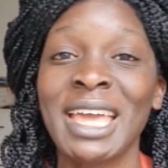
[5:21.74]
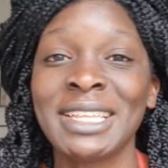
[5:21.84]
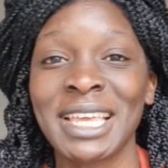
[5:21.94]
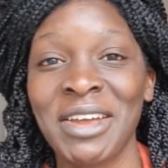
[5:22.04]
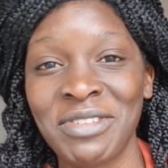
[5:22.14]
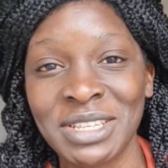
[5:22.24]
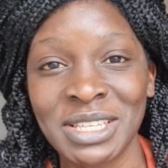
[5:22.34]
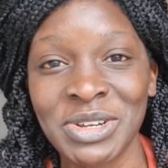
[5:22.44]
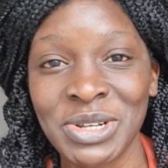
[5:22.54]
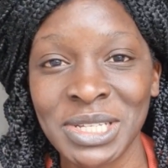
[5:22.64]
And every
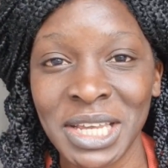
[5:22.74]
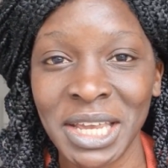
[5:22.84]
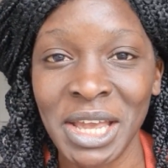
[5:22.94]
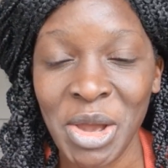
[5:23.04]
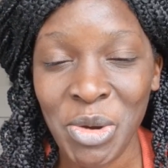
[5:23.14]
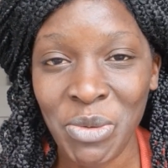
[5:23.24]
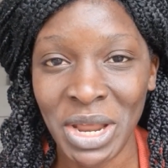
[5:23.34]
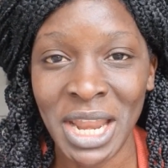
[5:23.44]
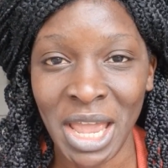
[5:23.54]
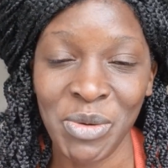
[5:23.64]
single day
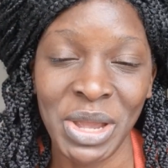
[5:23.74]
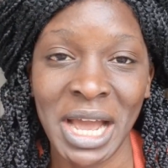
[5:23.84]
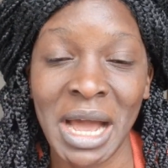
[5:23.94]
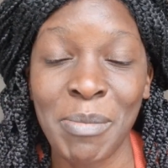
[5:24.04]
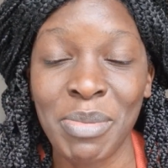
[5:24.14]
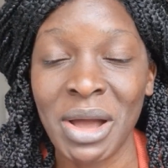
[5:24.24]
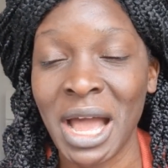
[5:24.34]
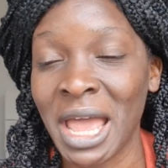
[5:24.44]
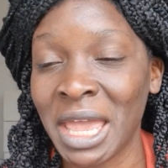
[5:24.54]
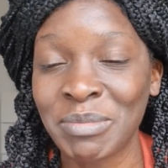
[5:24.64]
when I wake up,
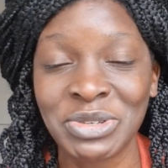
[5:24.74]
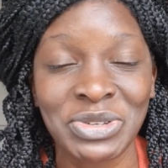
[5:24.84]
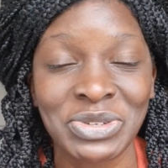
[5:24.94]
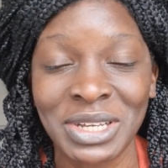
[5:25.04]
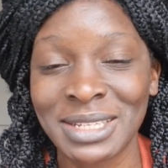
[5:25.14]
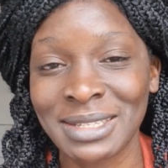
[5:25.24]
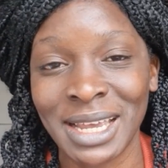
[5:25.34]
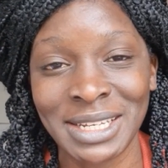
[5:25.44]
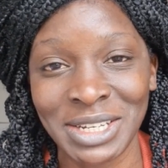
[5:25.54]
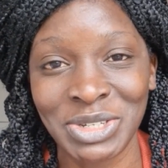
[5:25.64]
I am just
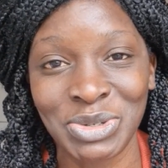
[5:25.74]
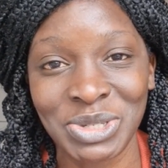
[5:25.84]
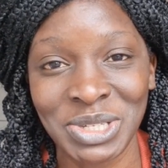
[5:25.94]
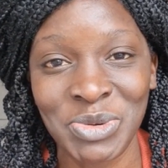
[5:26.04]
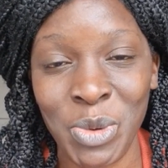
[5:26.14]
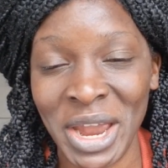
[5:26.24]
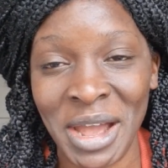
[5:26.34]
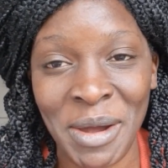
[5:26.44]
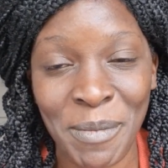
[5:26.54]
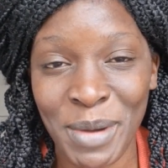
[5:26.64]
excited to see
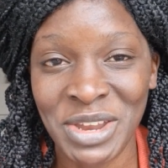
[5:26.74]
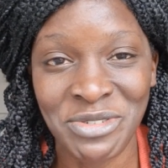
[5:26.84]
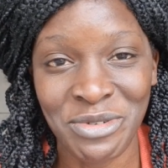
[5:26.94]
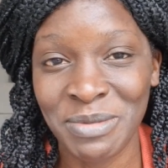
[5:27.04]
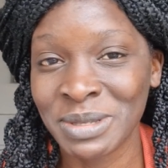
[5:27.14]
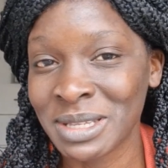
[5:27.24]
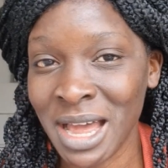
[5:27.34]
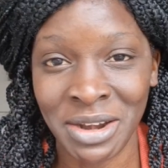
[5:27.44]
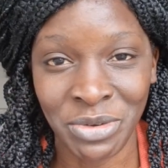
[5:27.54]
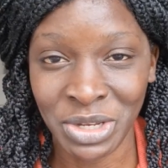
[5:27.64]
where my dreams
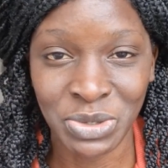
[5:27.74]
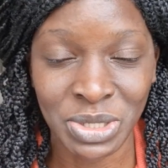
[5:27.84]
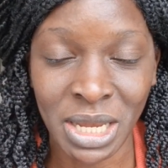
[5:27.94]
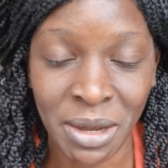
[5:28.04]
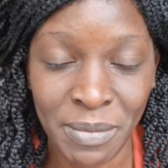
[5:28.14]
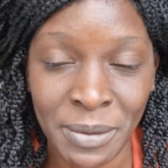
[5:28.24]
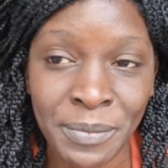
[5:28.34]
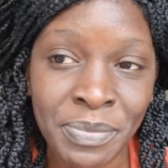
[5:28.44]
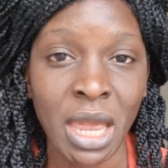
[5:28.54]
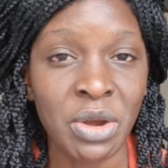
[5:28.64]
are going to take me.
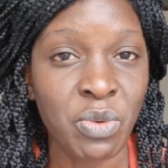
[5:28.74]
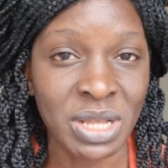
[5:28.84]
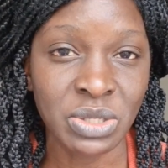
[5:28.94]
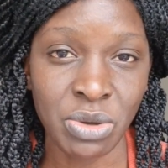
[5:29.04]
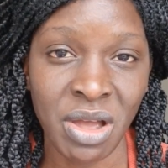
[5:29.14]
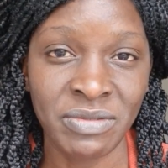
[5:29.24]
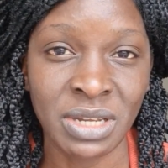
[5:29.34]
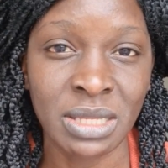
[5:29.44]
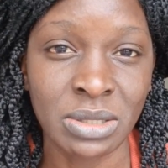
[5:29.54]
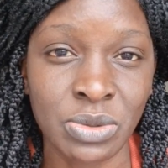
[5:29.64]
And once you have
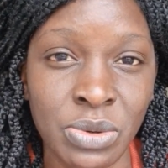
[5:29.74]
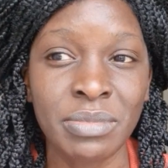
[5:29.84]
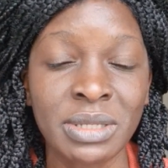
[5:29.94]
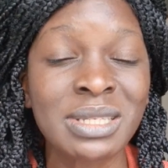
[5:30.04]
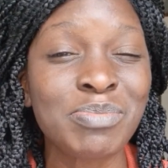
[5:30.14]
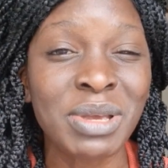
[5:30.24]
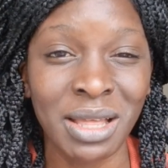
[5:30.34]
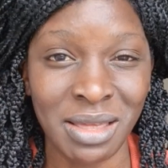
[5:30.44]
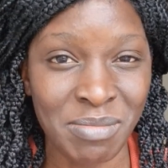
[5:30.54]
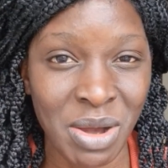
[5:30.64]
done so, speak
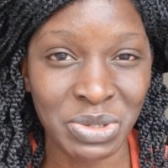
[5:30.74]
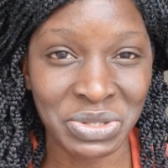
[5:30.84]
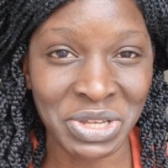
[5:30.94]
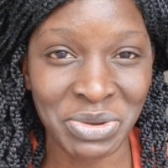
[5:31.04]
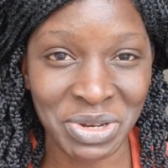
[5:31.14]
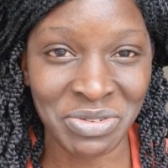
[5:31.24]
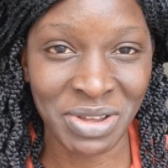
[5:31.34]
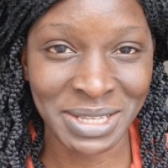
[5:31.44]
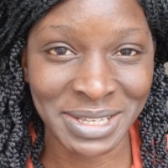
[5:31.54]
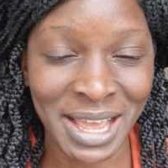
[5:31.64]
them out to the
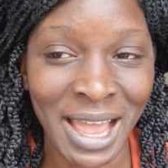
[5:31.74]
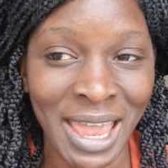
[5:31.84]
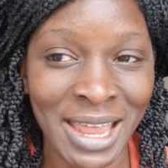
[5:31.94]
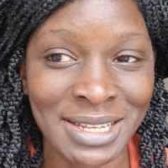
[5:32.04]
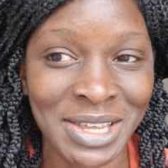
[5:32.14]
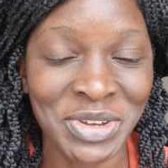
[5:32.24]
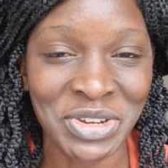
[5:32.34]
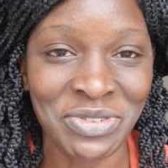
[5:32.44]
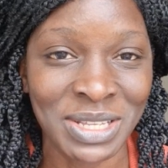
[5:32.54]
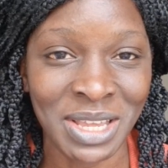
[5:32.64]
universe. Yeah, and the
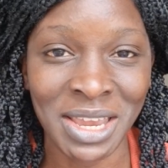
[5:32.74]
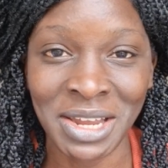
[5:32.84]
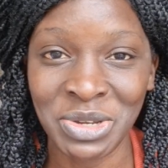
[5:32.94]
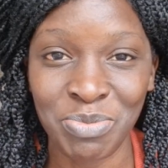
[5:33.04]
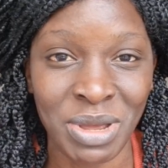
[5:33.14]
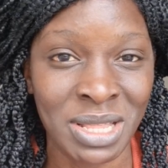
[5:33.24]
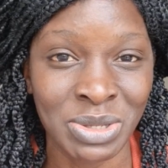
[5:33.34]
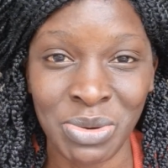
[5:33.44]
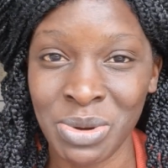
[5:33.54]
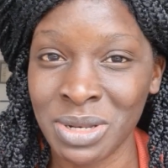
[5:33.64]
universe here depends
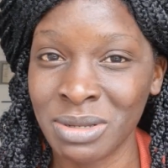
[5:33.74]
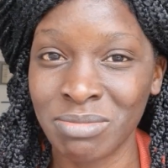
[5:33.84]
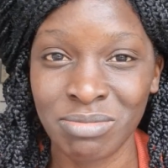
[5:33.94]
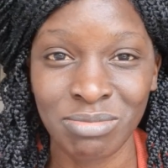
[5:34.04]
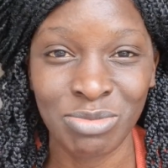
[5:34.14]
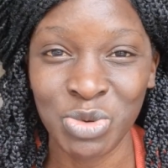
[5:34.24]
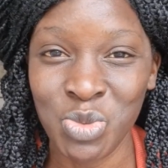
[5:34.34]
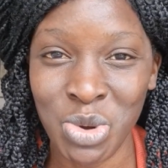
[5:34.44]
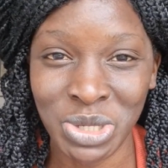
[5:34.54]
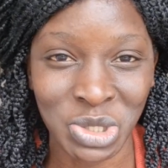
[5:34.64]
on
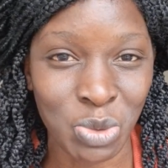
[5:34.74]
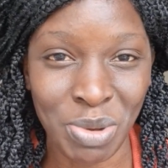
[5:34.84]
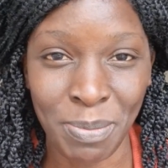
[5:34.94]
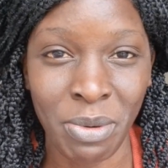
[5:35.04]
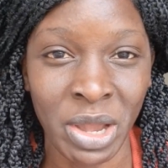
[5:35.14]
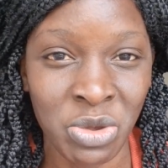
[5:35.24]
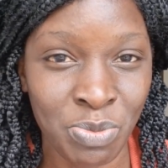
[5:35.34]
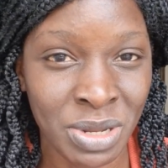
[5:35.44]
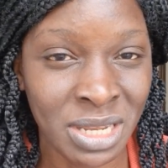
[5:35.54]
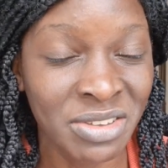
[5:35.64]
what superpower you
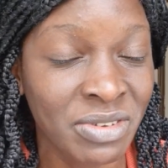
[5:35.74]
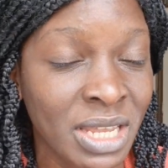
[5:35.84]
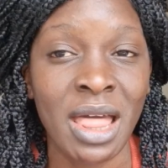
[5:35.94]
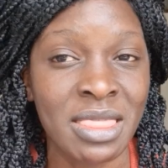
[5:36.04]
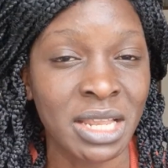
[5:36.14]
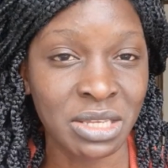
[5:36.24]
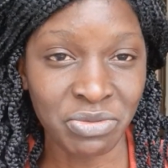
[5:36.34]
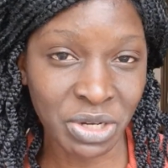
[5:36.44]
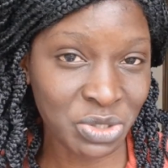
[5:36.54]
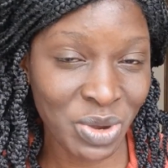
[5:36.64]
believe in. And there are
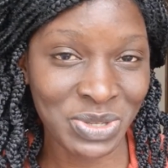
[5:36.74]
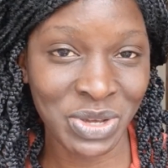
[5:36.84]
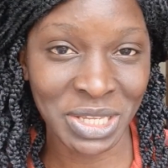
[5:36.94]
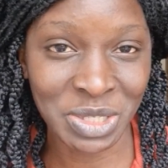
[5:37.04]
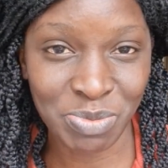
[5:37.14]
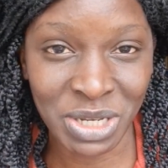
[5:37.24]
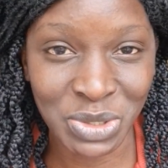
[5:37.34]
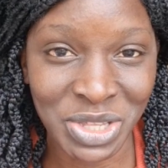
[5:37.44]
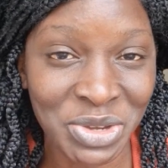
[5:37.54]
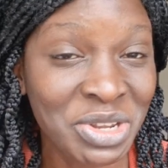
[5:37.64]
different ways you can speak to
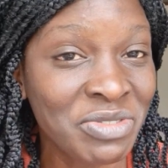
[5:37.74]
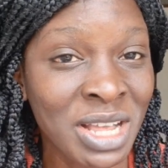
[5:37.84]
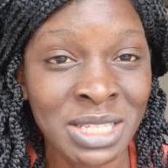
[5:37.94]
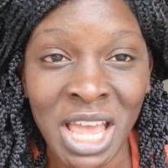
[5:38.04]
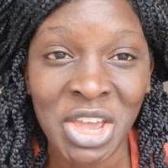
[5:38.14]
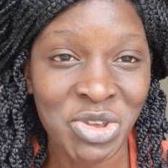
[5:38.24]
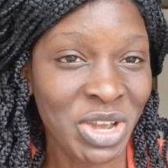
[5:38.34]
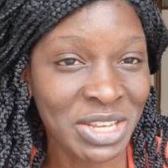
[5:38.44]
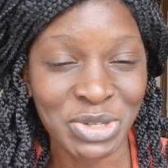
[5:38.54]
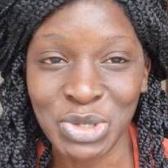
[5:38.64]
the universe. You
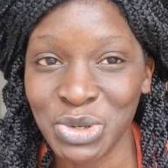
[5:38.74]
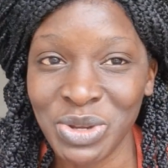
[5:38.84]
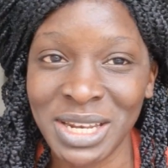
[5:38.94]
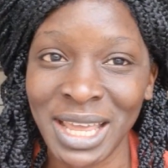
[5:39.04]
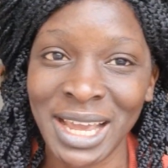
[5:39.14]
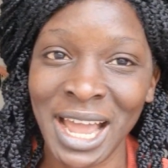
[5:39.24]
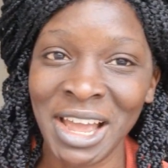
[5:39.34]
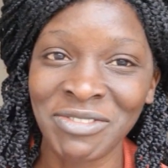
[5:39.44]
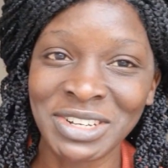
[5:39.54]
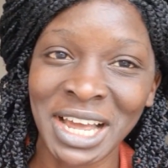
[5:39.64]
can just do it like I
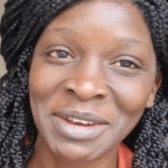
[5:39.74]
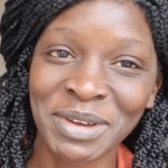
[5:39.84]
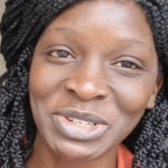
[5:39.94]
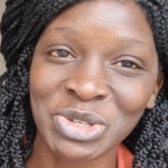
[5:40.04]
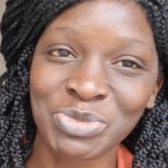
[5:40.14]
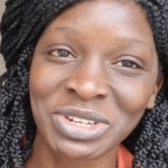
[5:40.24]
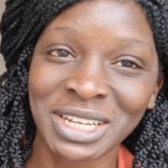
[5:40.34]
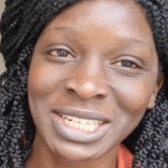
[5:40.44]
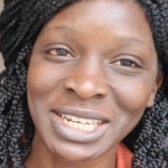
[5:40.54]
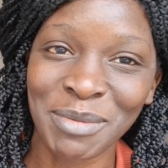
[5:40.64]
have done by just putting
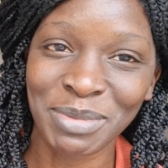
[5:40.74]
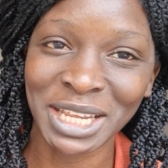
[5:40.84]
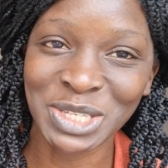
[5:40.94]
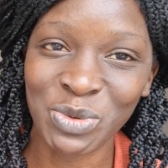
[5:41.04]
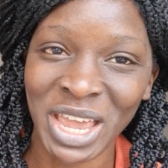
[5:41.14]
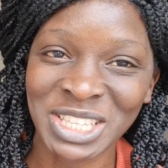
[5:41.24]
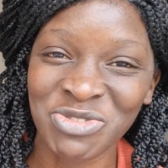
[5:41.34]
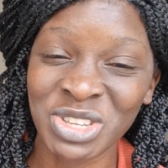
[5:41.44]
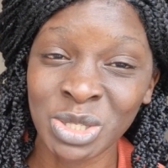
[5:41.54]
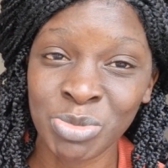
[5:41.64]
it in a place where it's
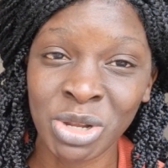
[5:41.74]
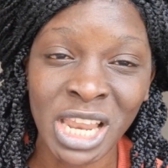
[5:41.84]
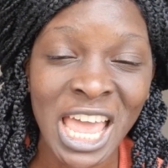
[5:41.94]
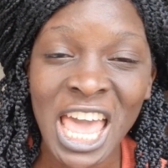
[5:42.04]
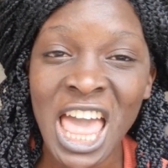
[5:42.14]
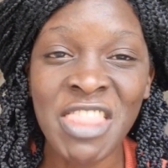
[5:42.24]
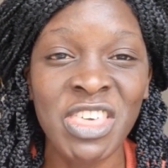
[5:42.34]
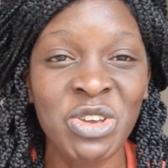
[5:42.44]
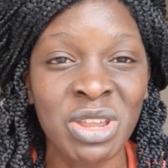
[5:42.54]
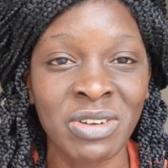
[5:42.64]
visible and
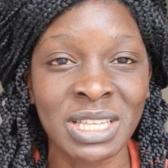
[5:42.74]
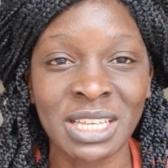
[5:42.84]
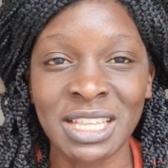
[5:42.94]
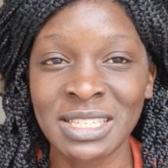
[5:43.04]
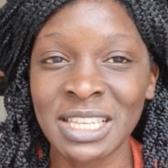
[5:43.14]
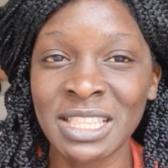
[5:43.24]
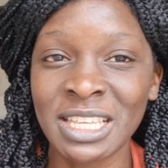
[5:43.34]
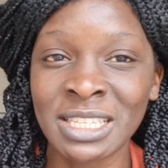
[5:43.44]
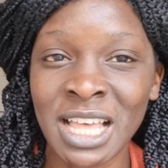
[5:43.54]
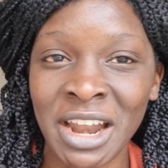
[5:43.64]
the universe can see
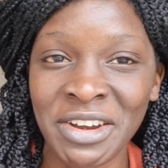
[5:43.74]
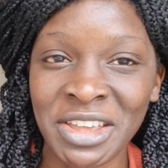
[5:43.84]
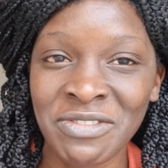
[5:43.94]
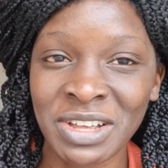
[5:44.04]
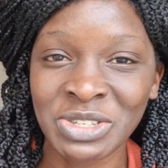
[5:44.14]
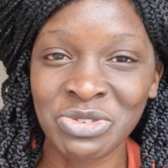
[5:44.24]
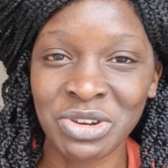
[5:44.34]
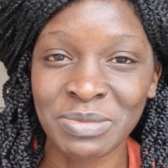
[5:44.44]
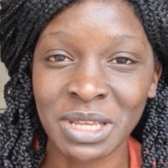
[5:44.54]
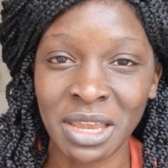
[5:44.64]
these are Eva's
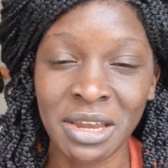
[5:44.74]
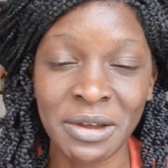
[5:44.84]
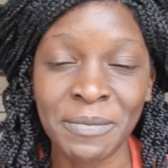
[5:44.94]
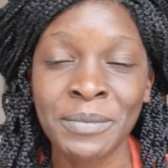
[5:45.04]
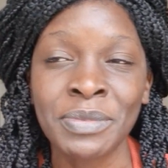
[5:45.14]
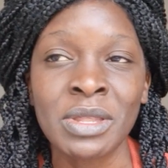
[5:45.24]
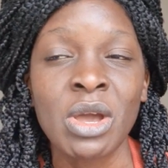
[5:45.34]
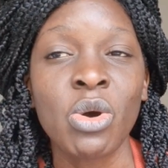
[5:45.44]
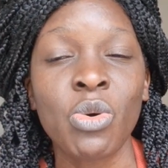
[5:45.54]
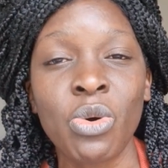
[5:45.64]
dreams here.
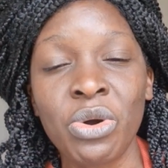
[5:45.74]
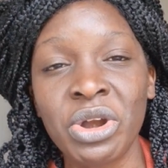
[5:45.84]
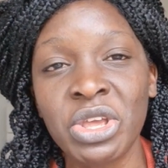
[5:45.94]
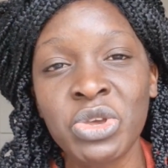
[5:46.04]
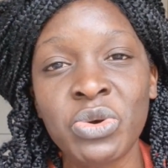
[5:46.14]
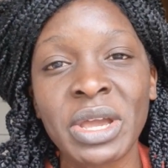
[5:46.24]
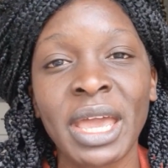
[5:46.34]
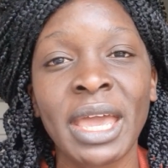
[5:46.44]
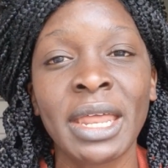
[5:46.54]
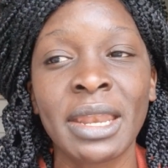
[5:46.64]
Or you
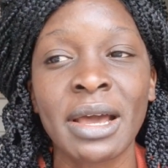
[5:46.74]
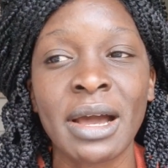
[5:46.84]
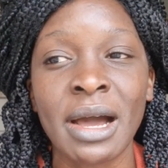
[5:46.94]
can